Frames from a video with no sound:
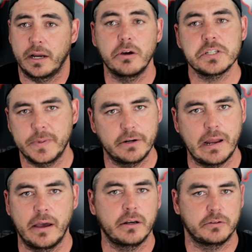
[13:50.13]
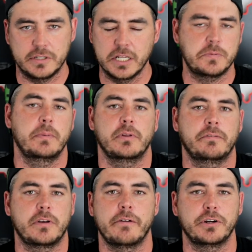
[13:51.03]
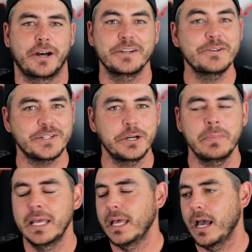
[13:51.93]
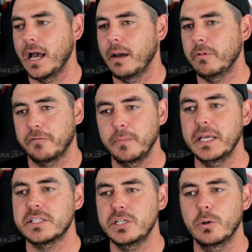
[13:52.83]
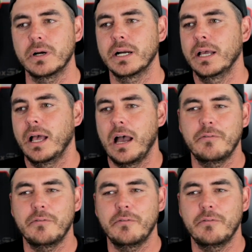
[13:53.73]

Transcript: I know it's been around, tons of people have covered on YouTube, but for me, it's newer.